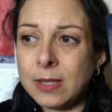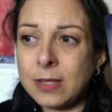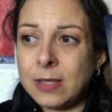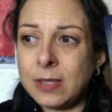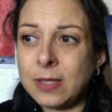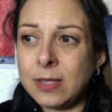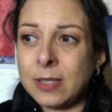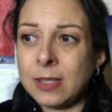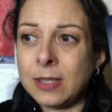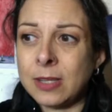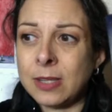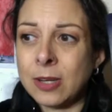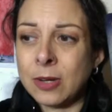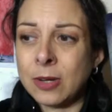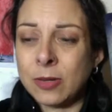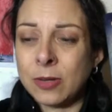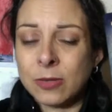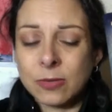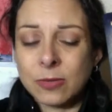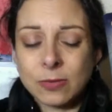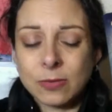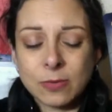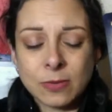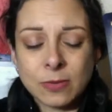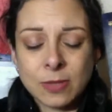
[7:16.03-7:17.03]
you know
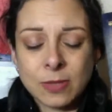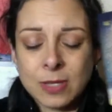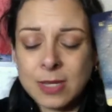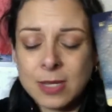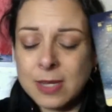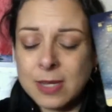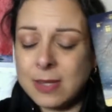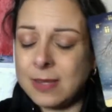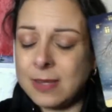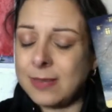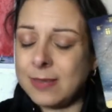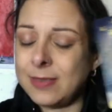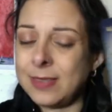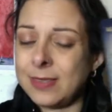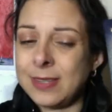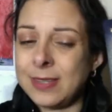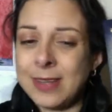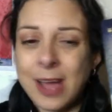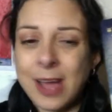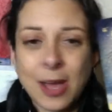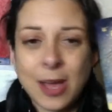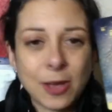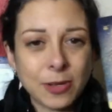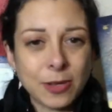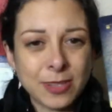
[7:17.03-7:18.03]

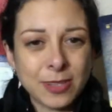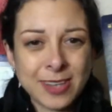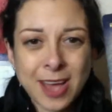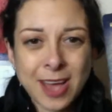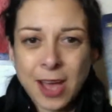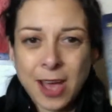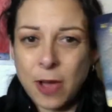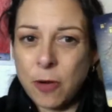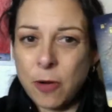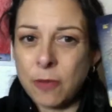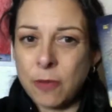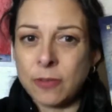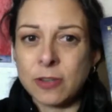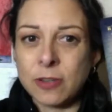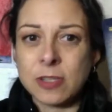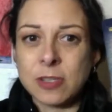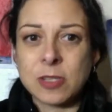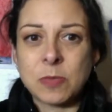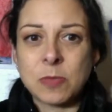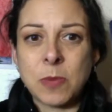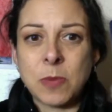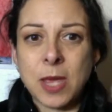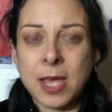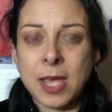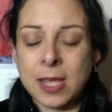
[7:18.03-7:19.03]
not
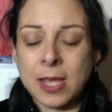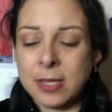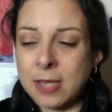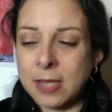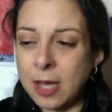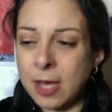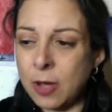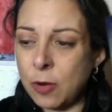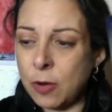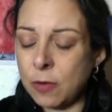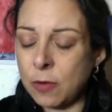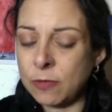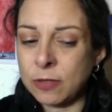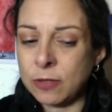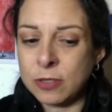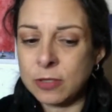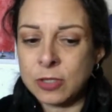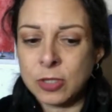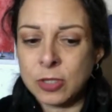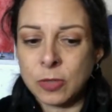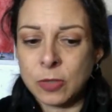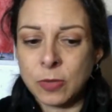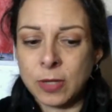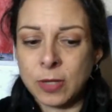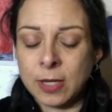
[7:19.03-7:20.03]
overspend, not
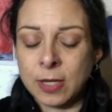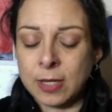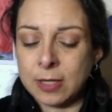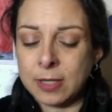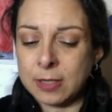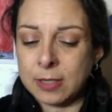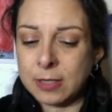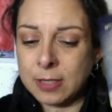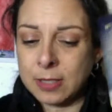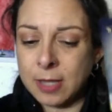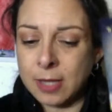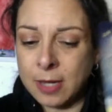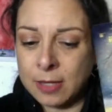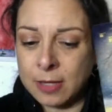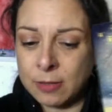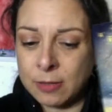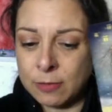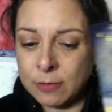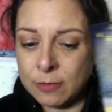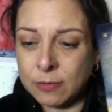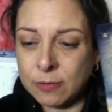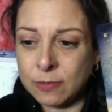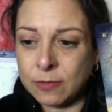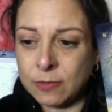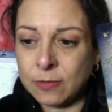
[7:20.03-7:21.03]
overdo it, kind
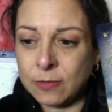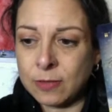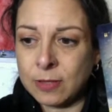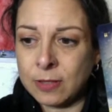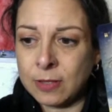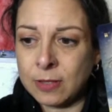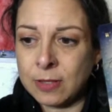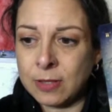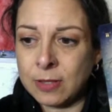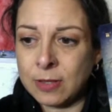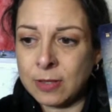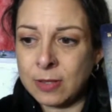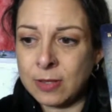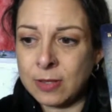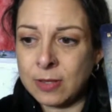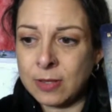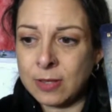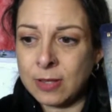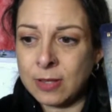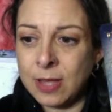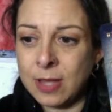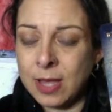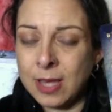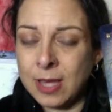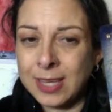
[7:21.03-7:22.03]
of
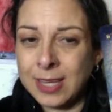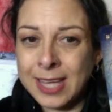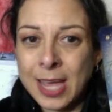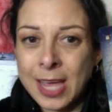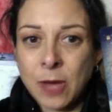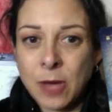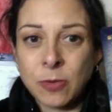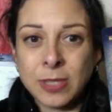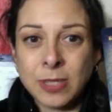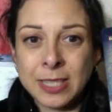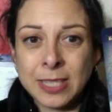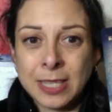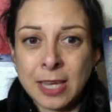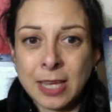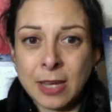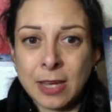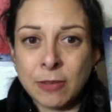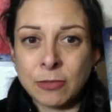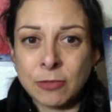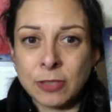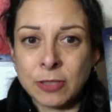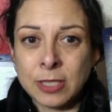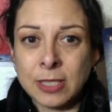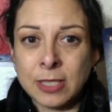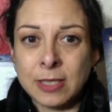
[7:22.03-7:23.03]
counting
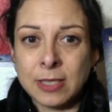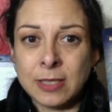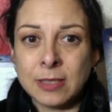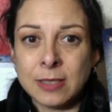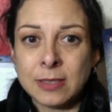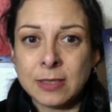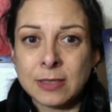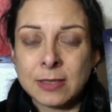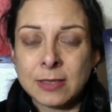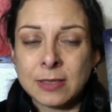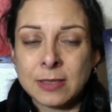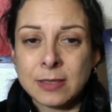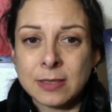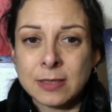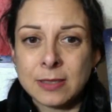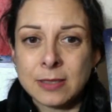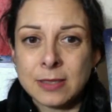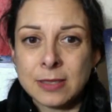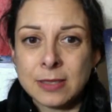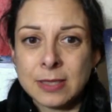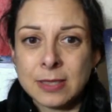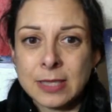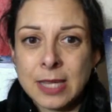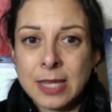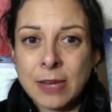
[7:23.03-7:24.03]
every
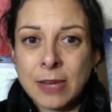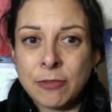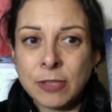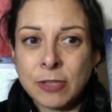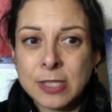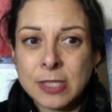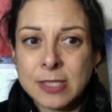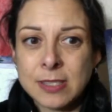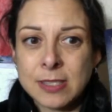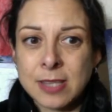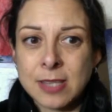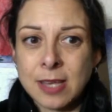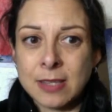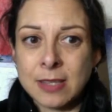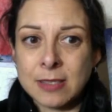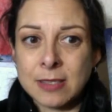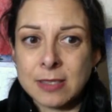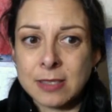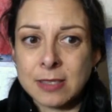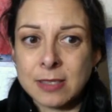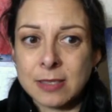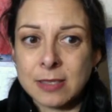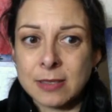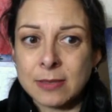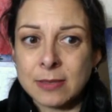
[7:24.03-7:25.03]
cent.